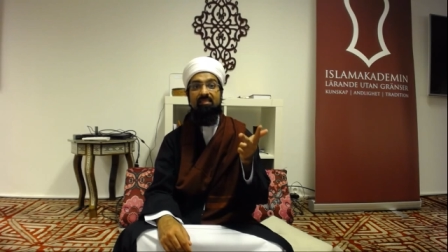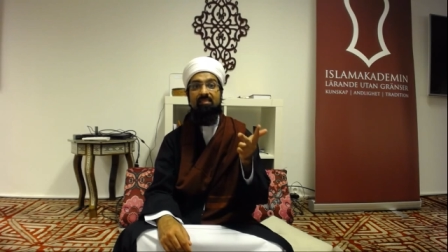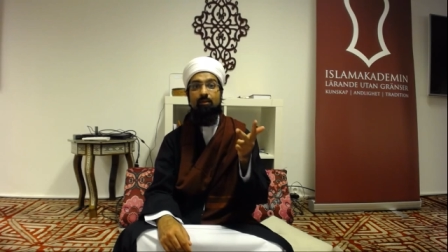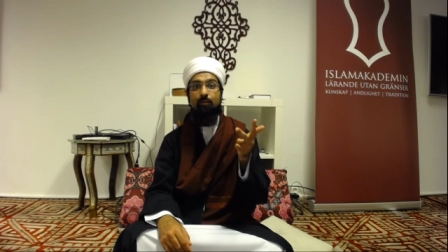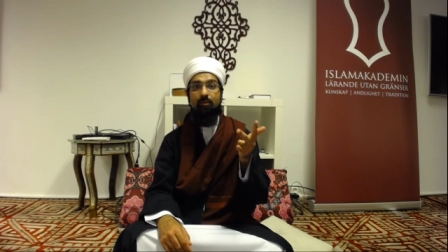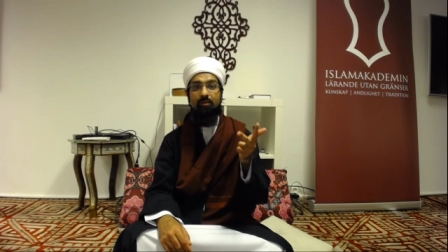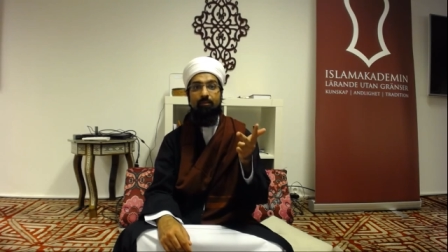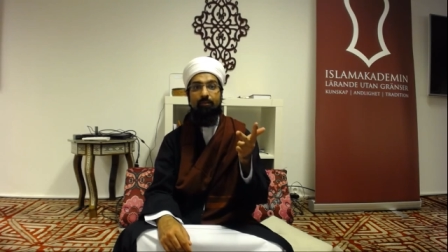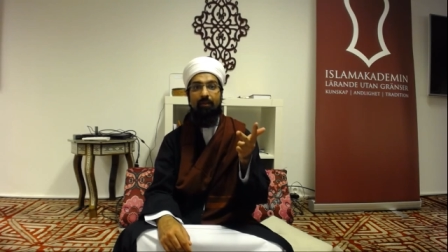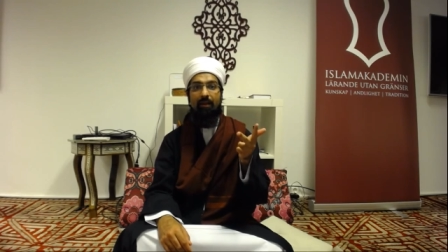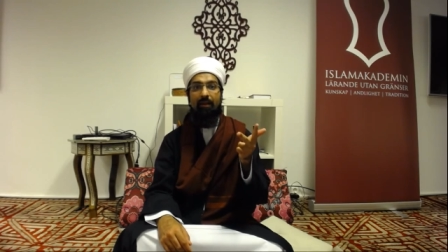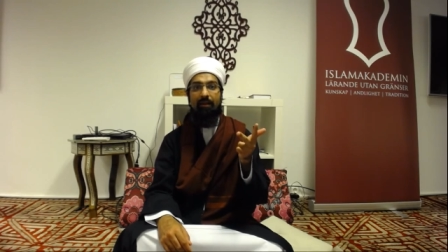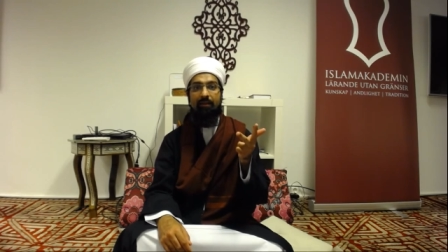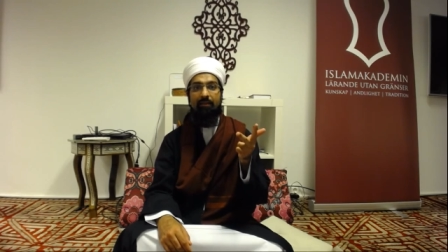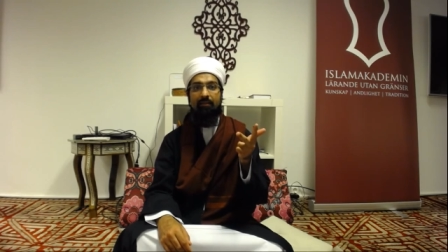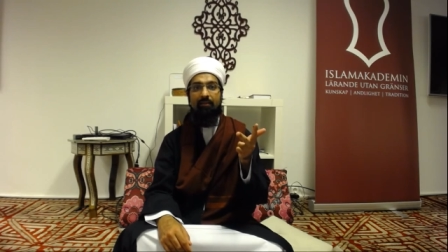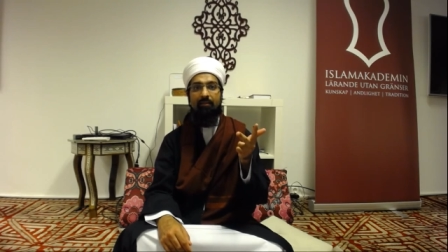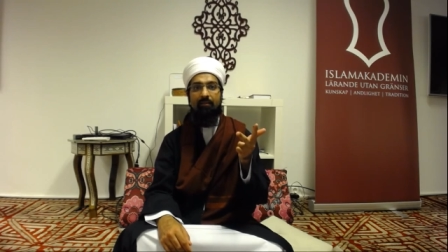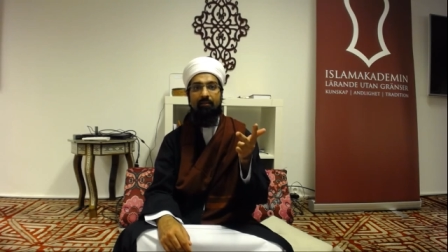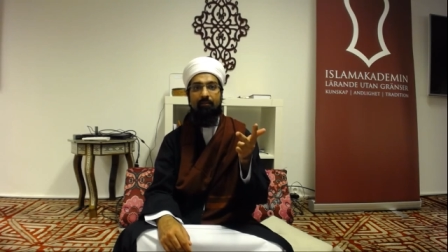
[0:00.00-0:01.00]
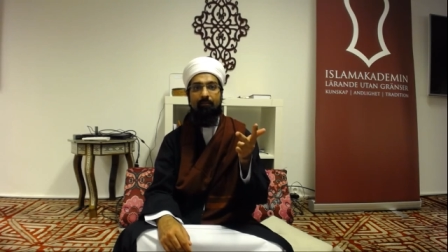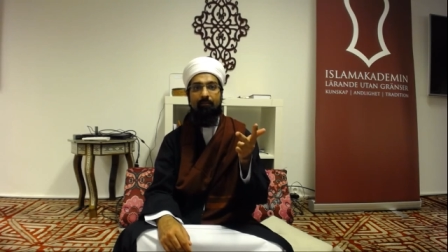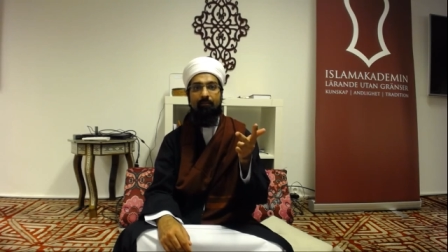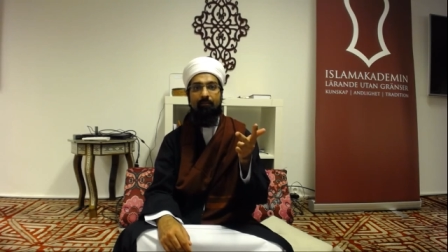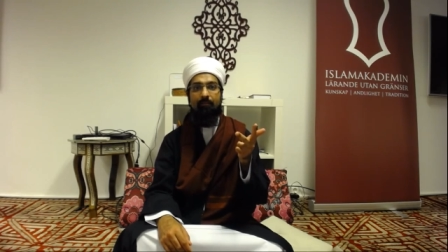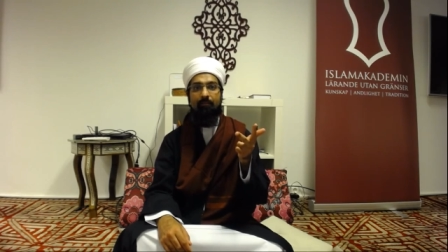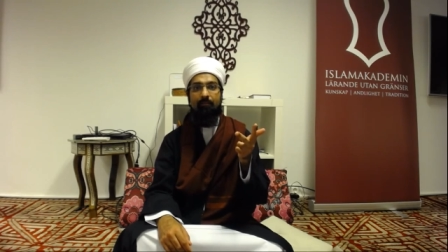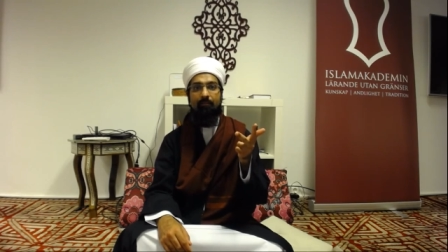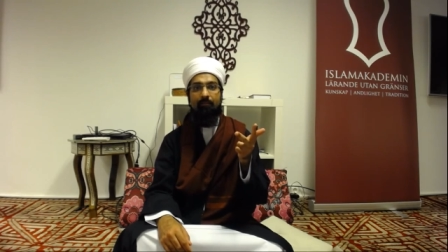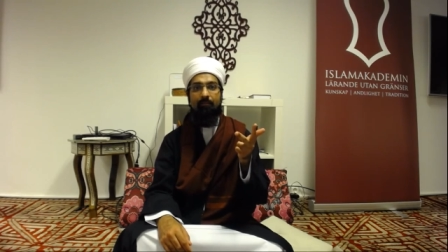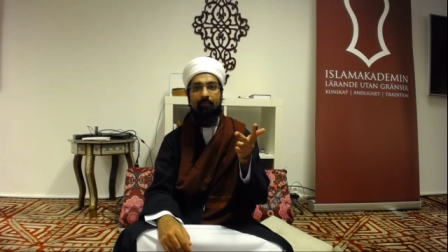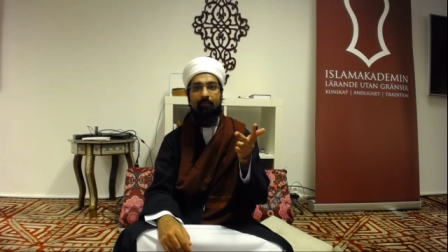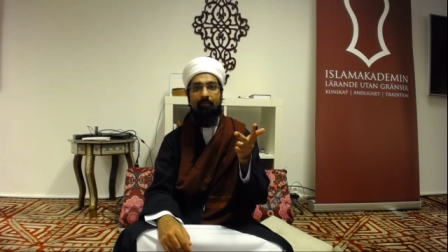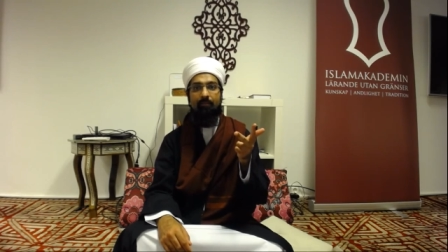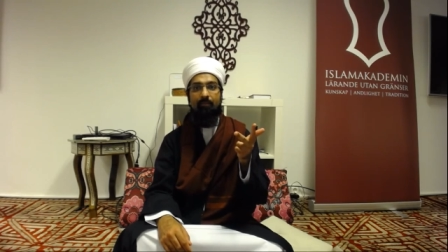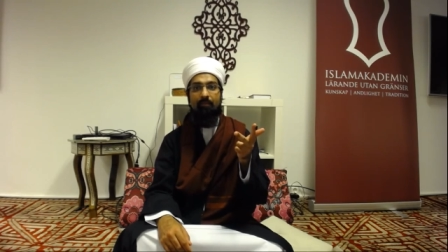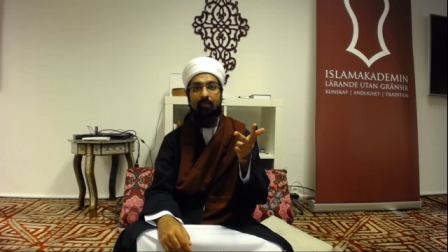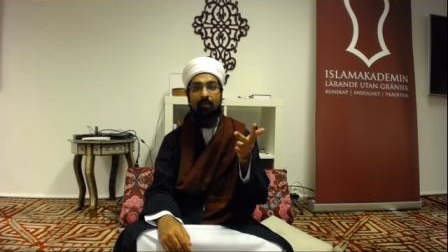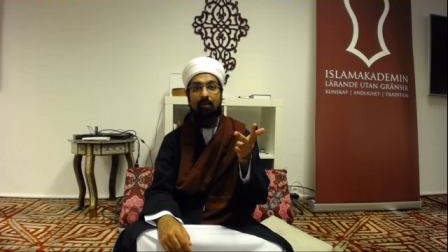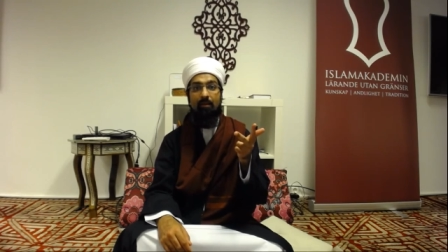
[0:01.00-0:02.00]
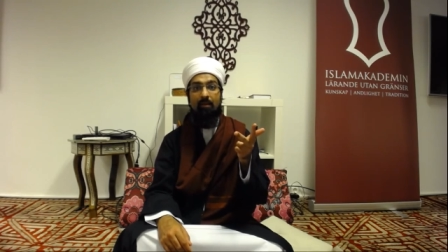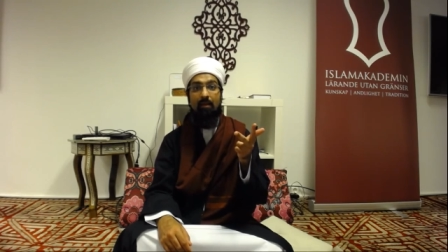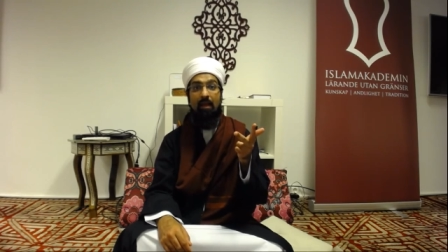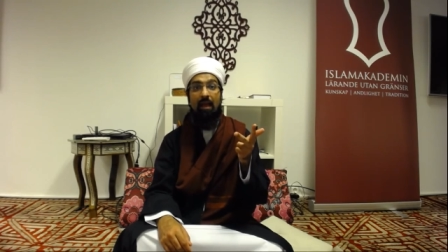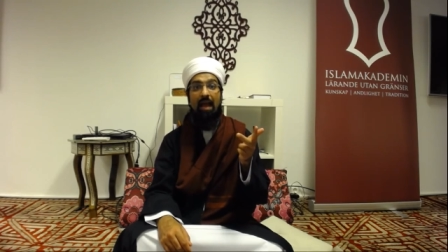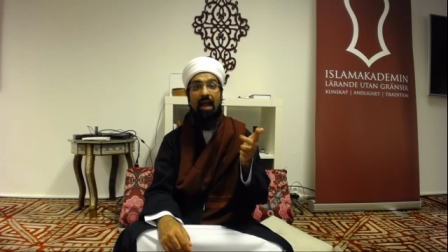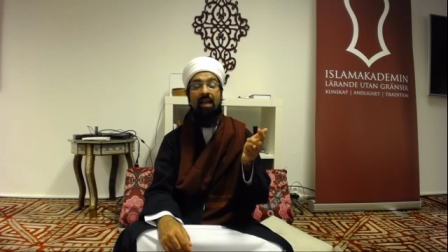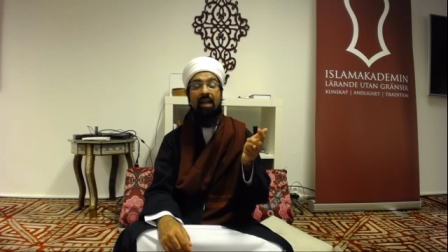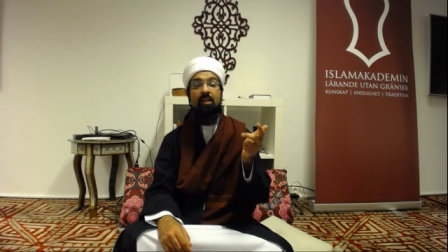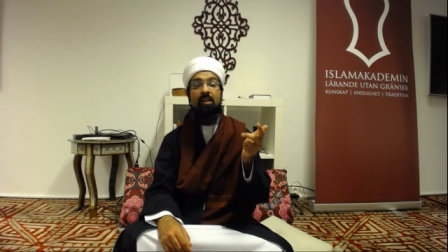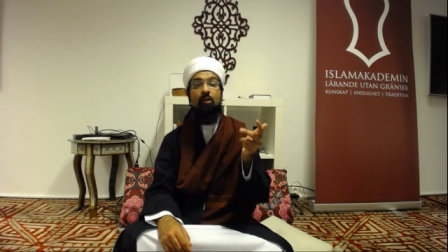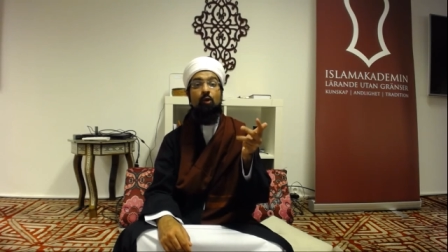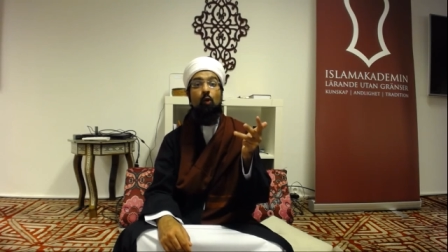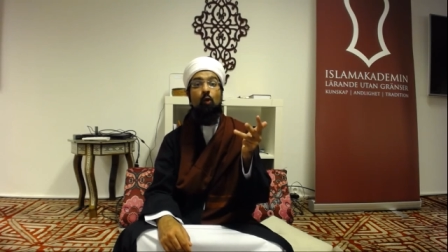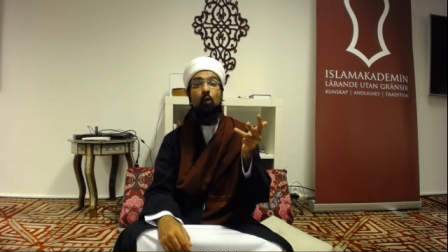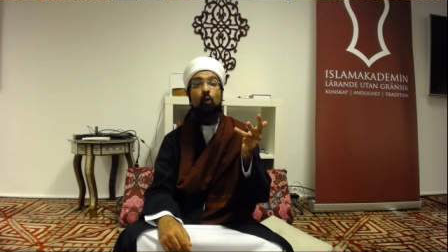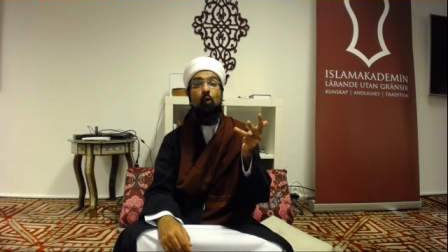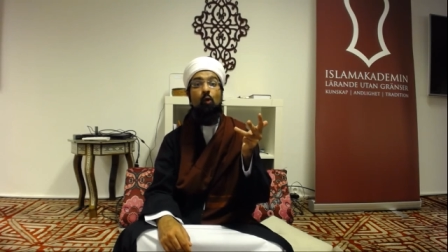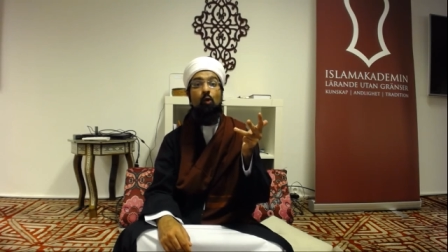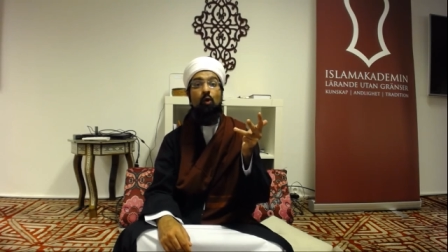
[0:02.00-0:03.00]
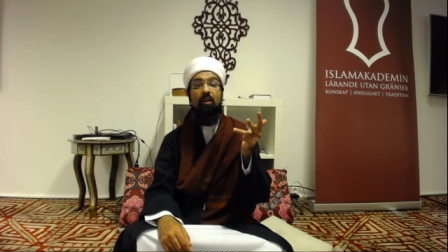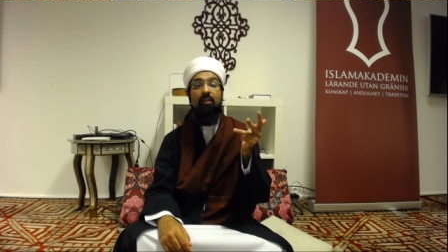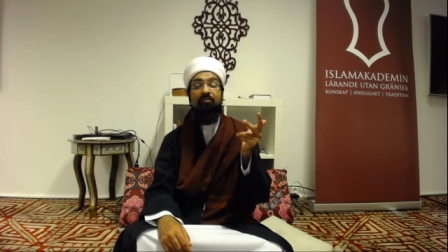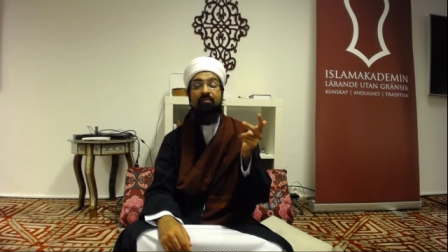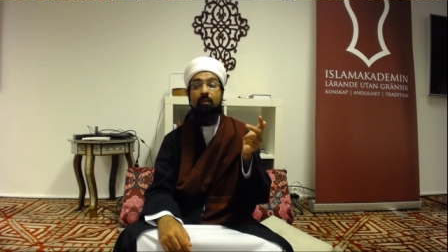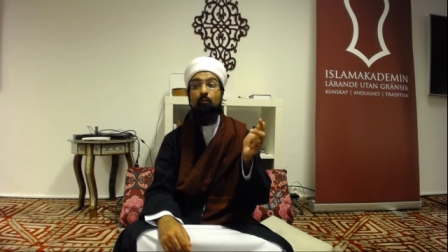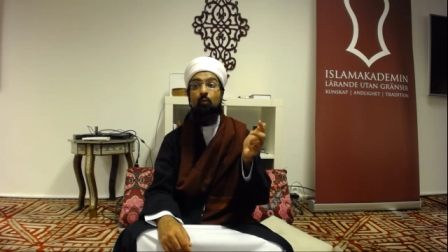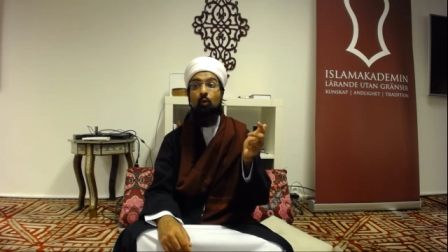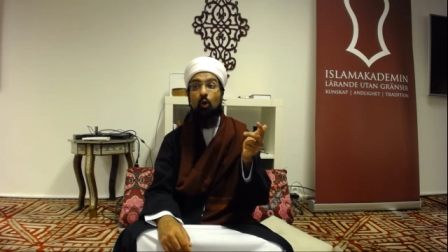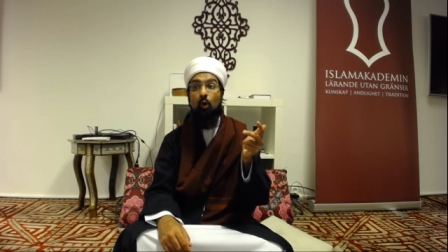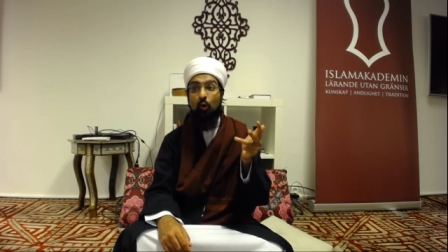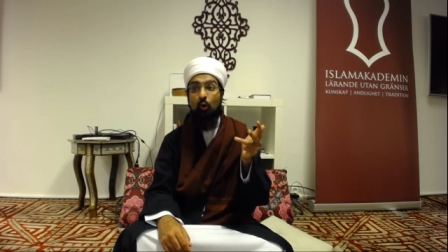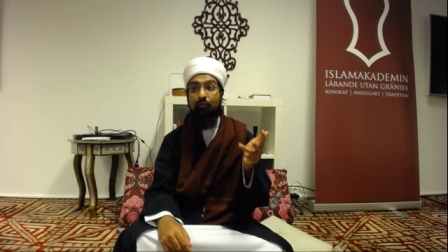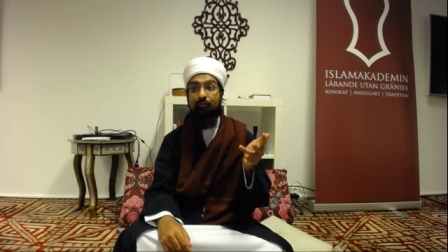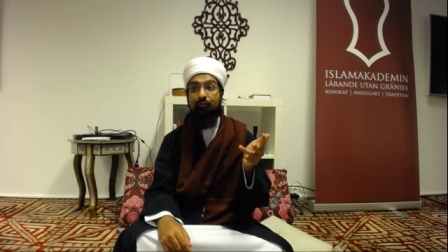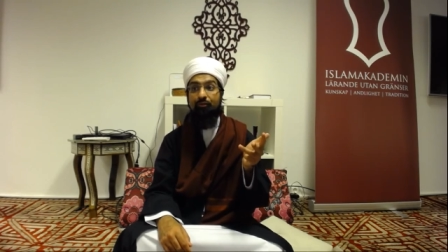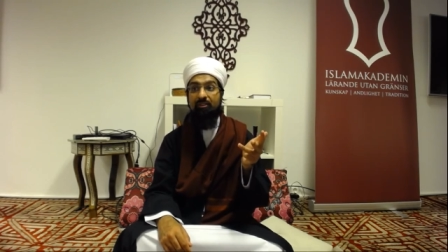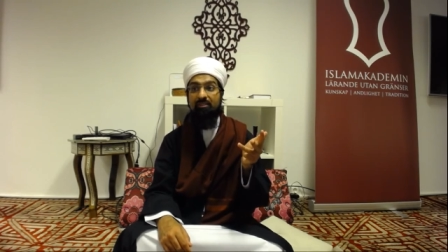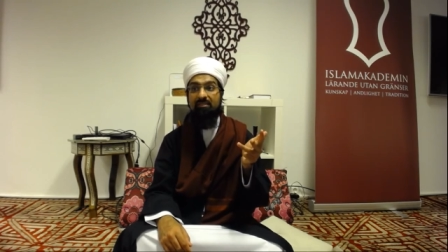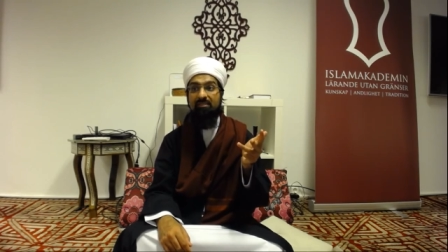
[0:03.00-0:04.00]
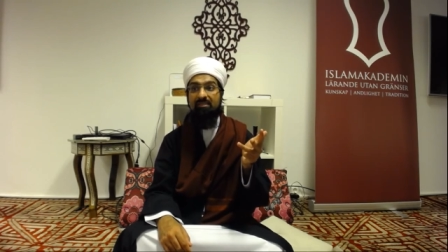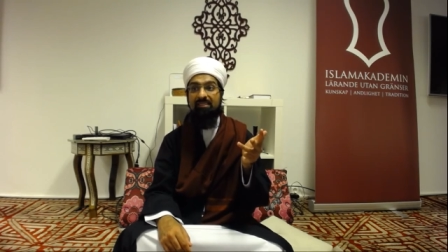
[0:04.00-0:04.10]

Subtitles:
was blind. And all of them were orphans.